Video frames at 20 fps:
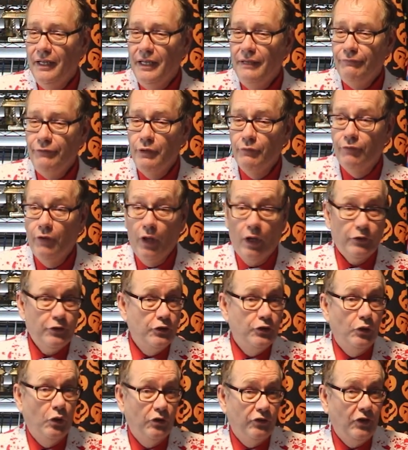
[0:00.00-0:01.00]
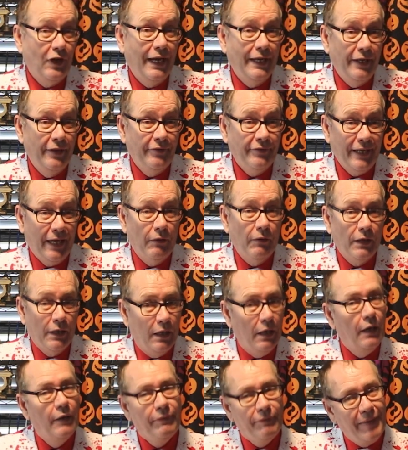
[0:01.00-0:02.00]
if you've lost your sign and sail
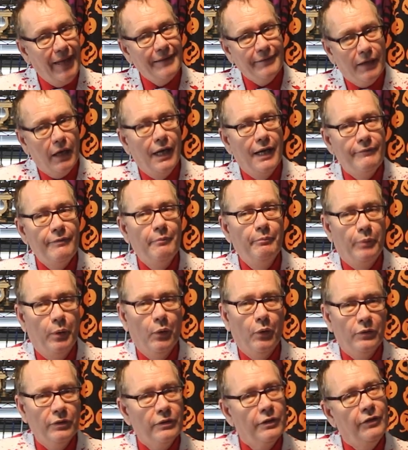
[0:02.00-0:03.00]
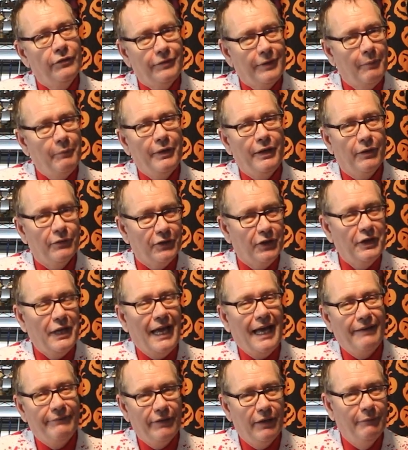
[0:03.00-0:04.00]
card, that's kind of important because somebody else could
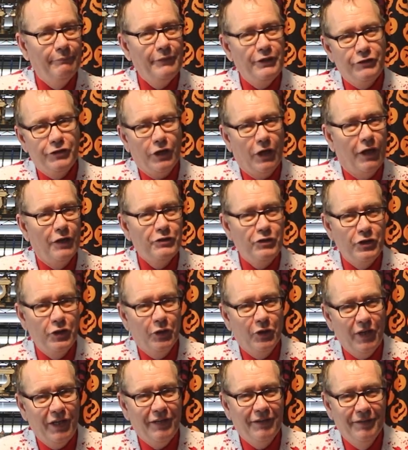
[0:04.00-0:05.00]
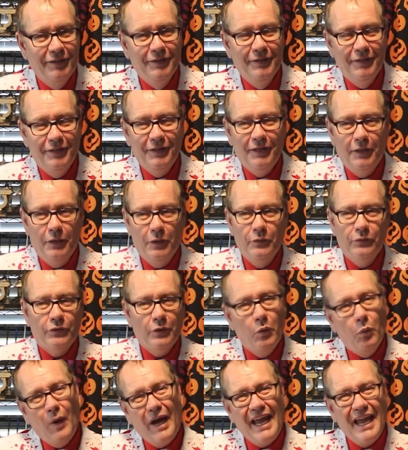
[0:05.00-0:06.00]
have it and be charging on it, you know.
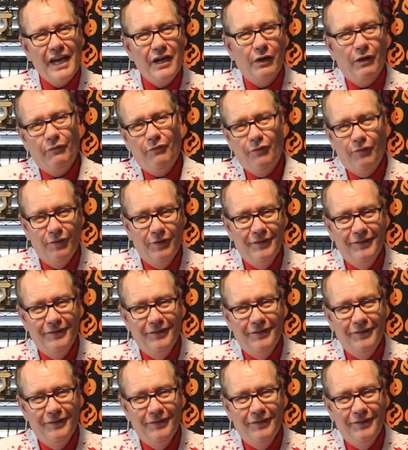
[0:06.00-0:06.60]
So weigh it off,